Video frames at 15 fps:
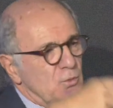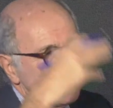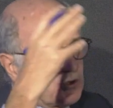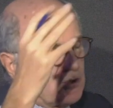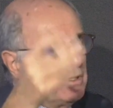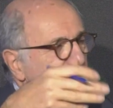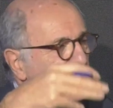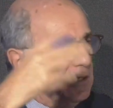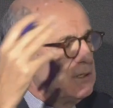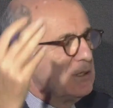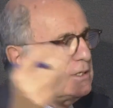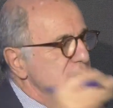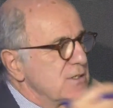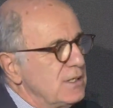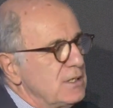was
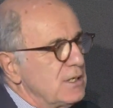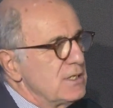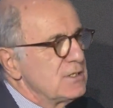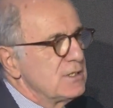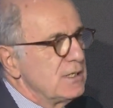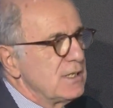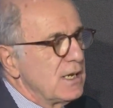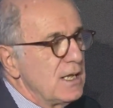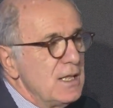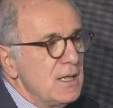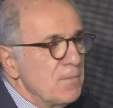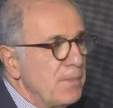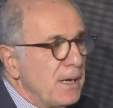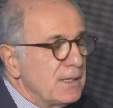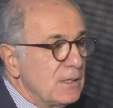created, etc.,
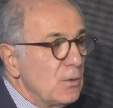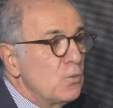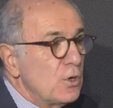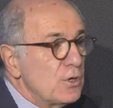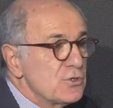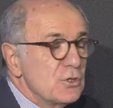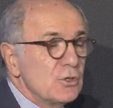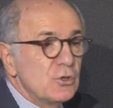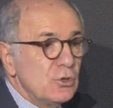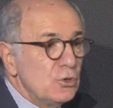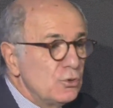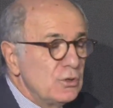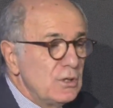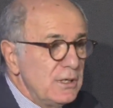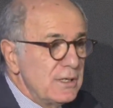but was
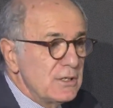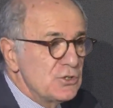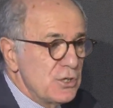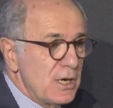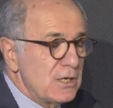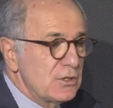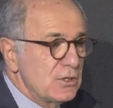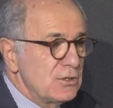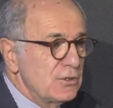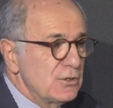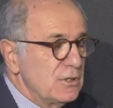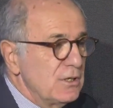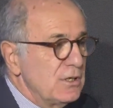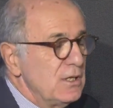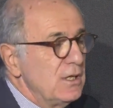totally
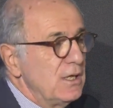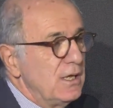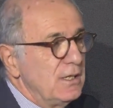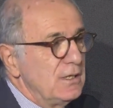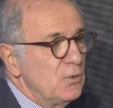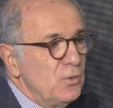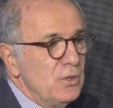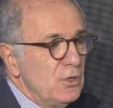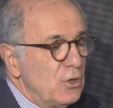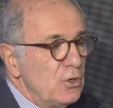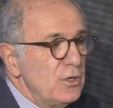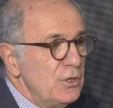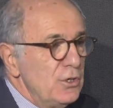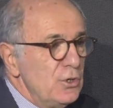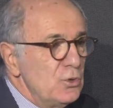uncharted, and we
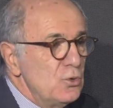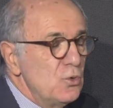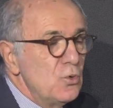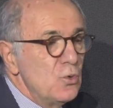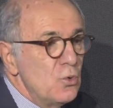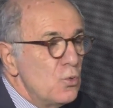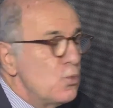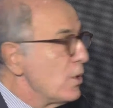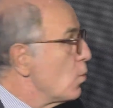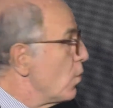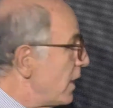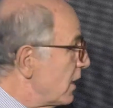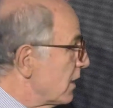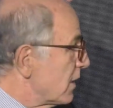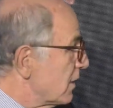only knew who we
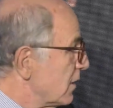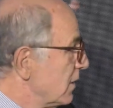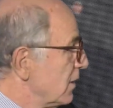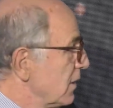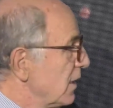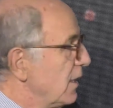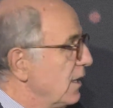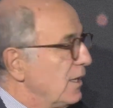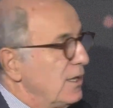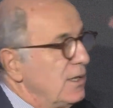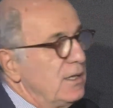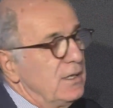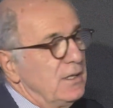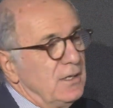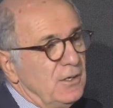were,
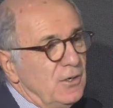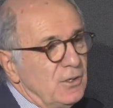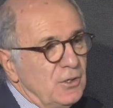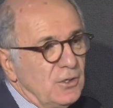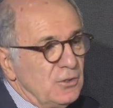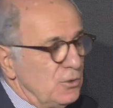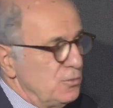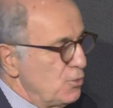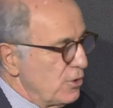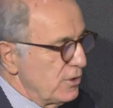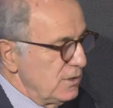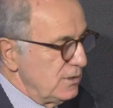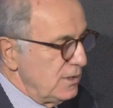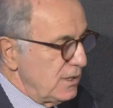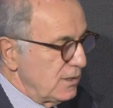not more
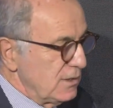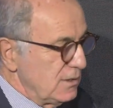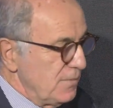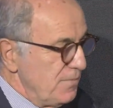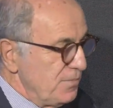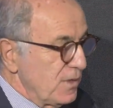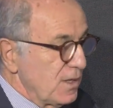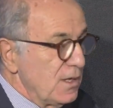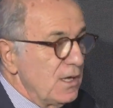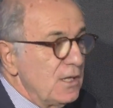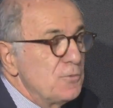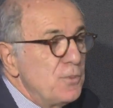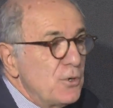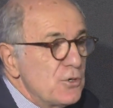than that. At